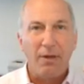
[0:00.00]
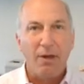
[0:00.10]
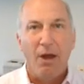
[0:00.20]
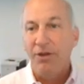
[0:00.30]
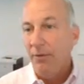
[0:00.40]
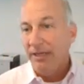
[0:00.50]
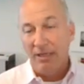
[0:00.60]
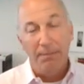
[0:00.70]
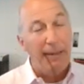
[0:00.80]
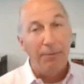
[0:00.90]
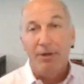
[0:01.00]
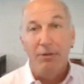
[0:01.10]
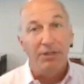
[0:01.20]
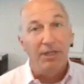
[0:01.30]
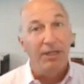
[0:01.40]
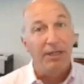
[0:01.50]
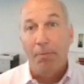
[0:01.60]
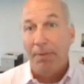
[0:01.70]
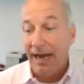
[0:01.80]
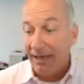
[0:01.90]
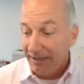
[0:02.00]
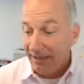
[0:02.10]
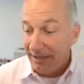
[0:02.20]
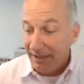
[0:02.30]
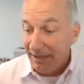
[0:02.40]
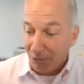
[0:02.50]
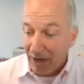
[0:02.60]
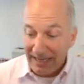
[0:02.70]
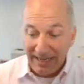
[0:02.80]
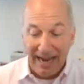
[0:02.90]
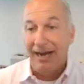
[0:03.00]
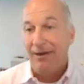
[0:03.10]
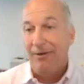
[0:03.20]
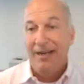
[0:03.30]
are doing. Some people are using Copilot right now.